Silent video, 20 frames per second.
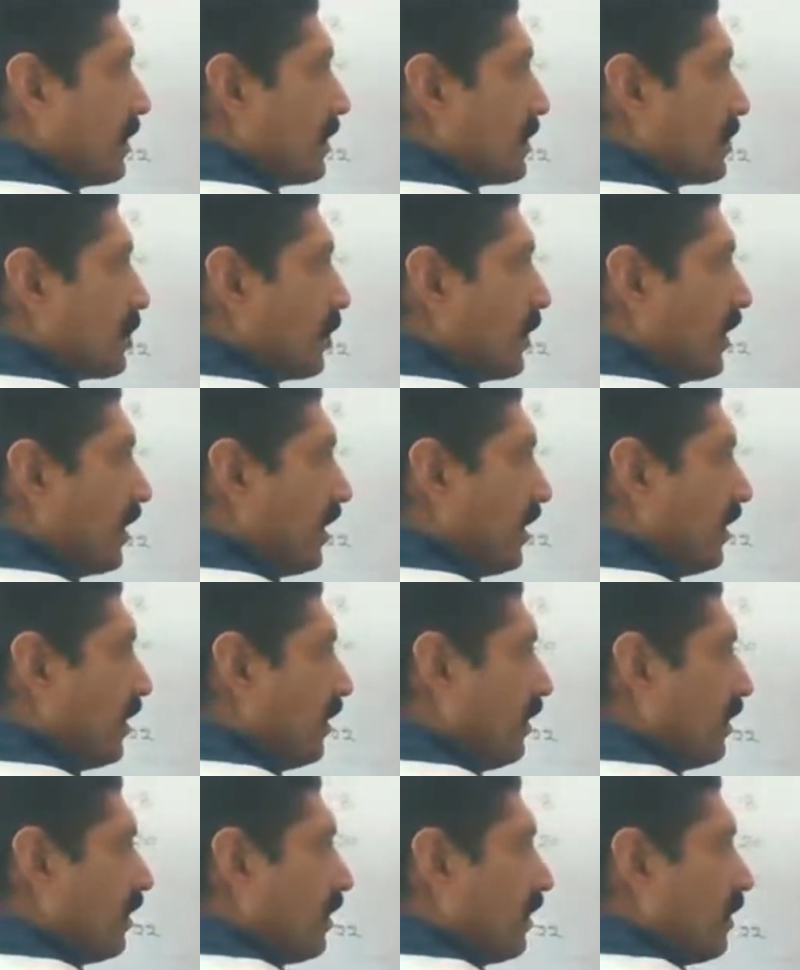So
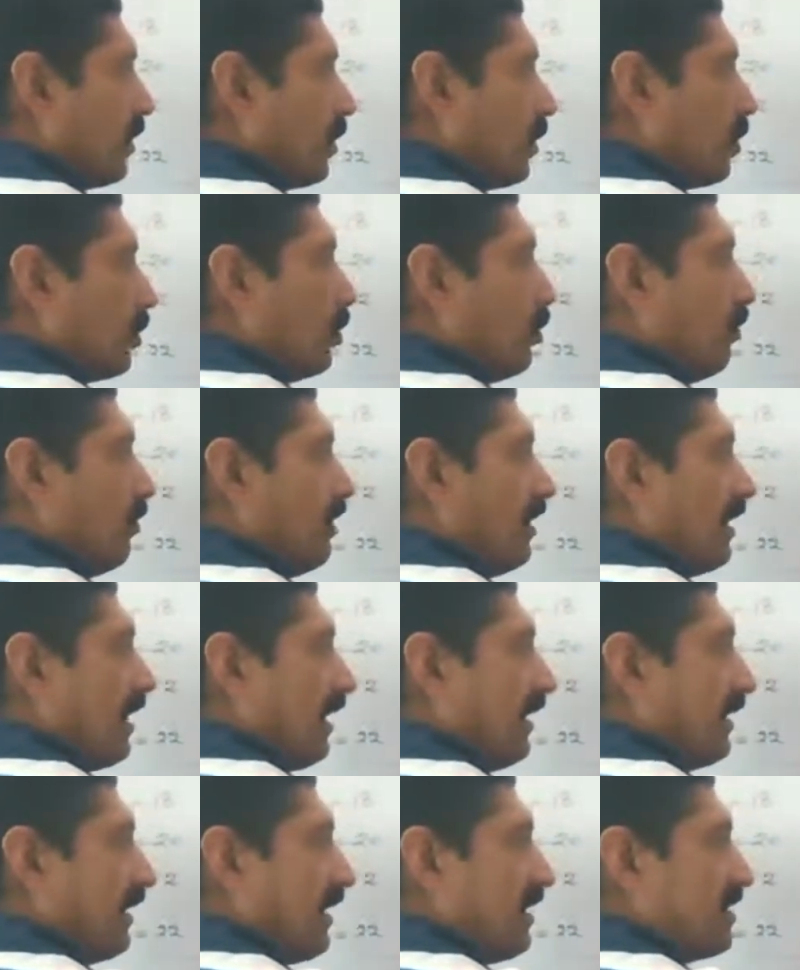here 2 will
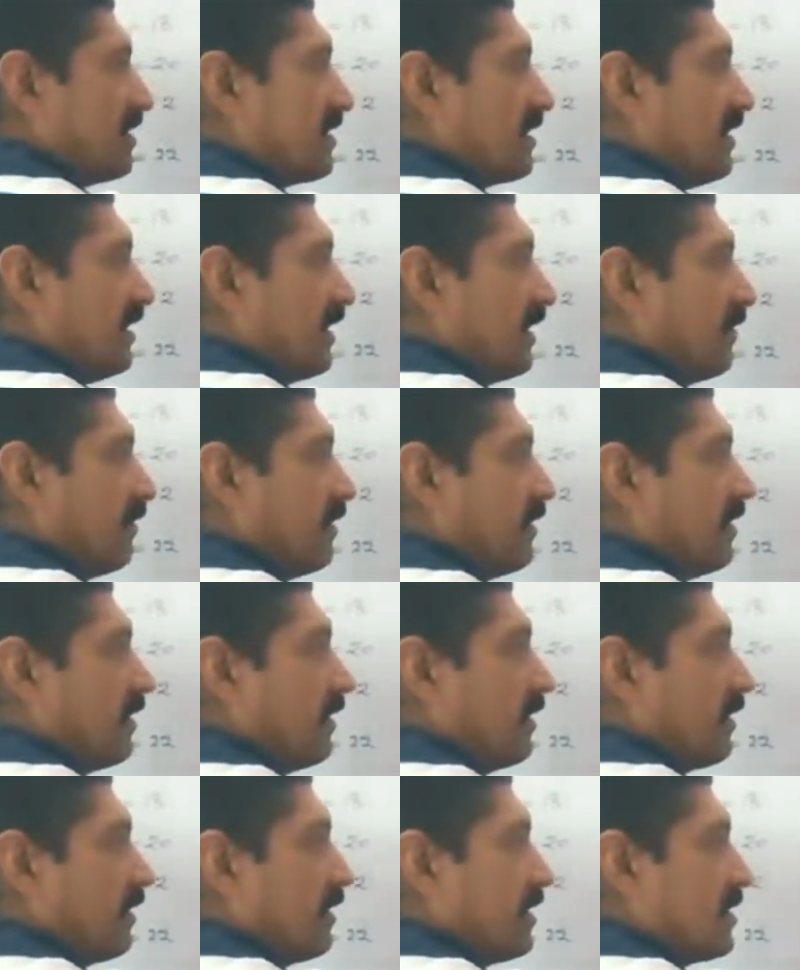get cancelled here
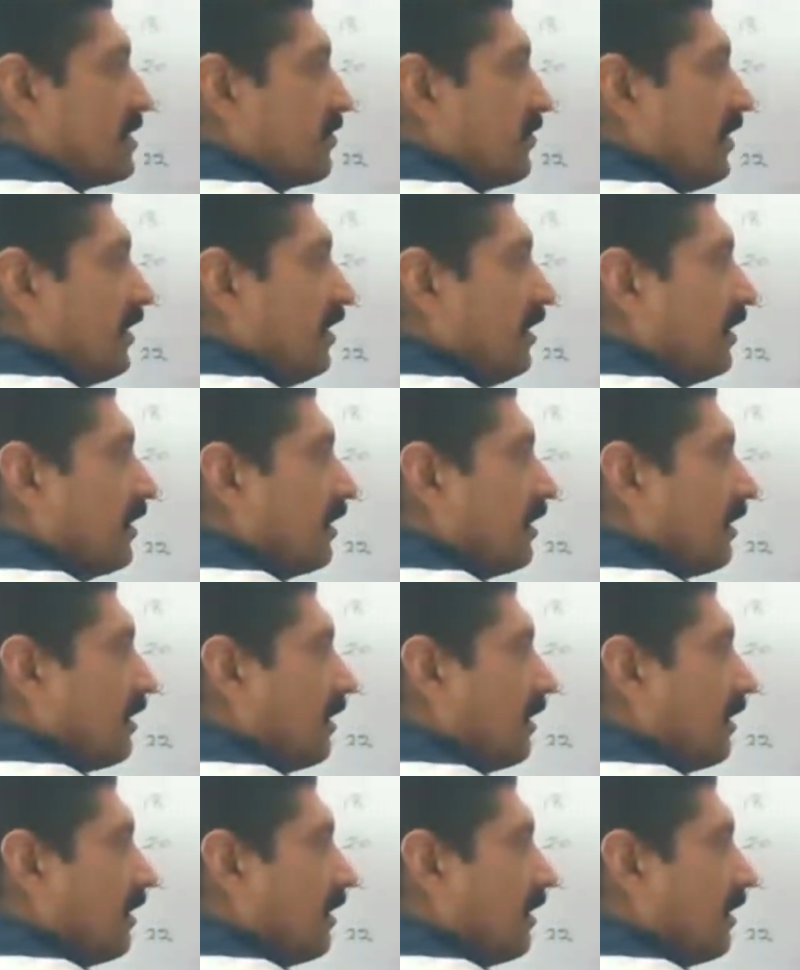with this one.